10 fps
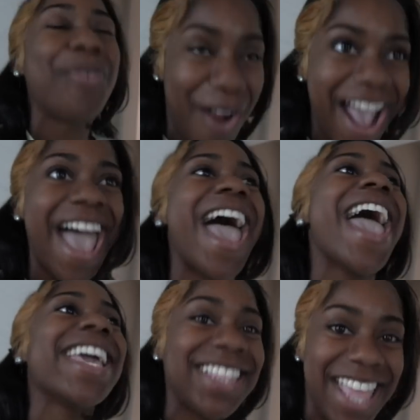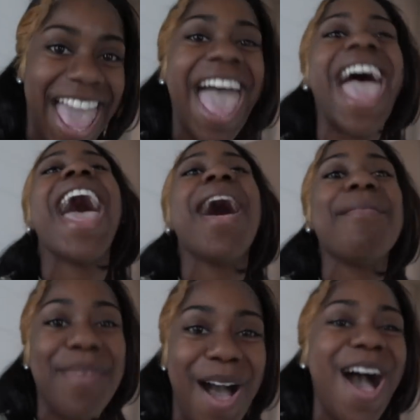pranked that
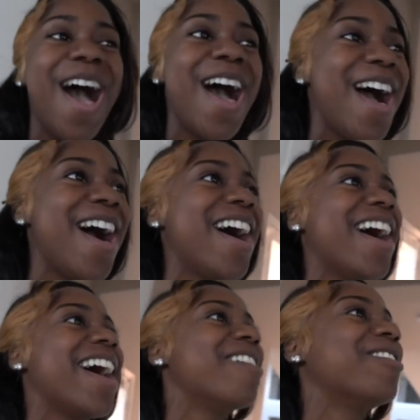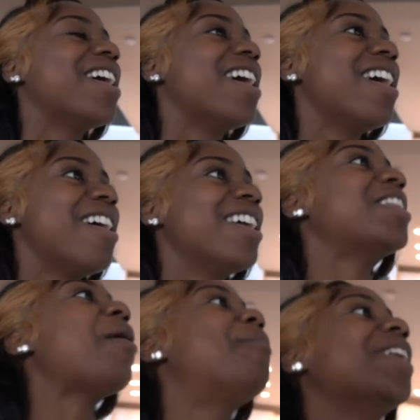boy.
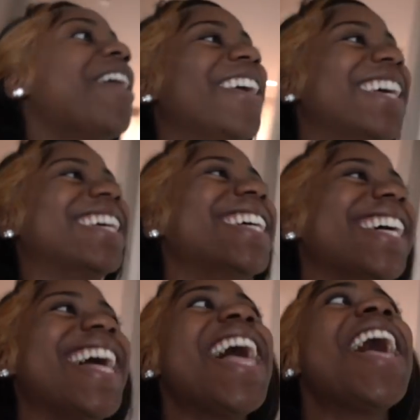Don't put no flour. For